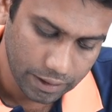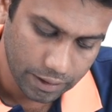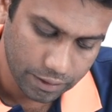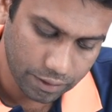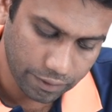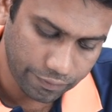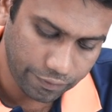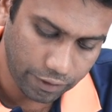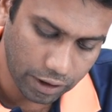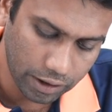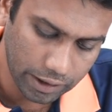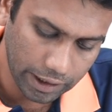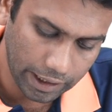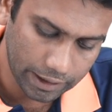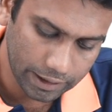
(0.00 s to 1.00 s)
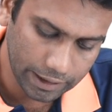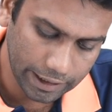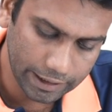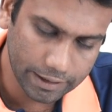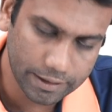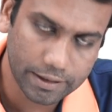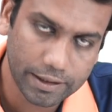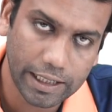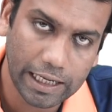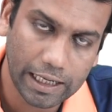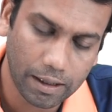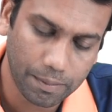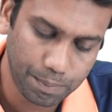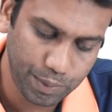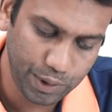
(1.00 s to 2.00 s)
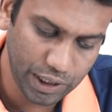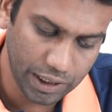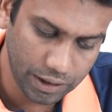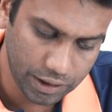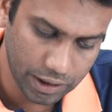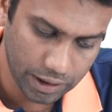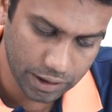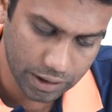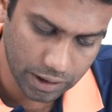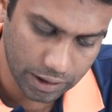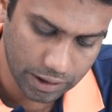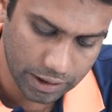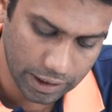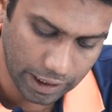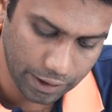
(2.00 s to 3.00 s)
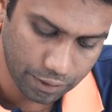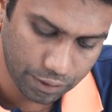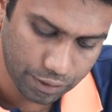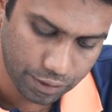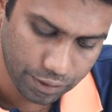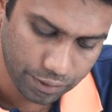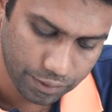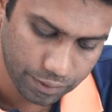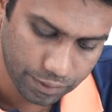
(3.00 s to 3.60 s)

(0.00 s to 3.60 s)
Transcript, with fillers: So for that let us take a PN junction diode